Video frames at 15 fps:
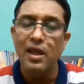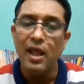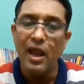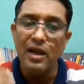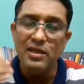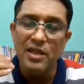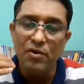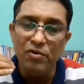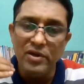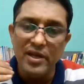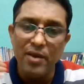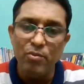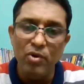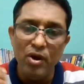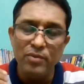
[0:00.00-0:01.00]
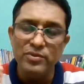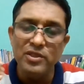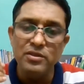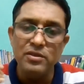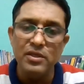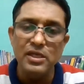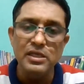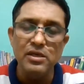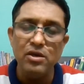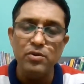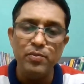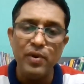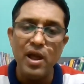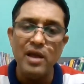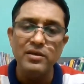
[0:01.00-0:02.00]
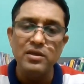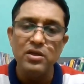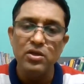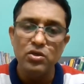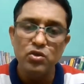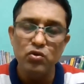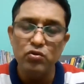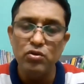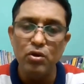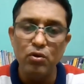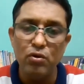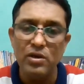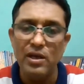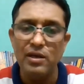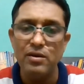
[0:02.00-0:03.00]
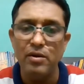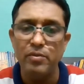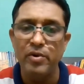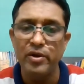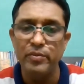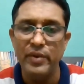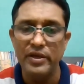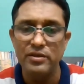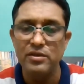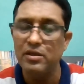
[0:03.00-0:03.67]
and they will develop the 3 year plan to the local government,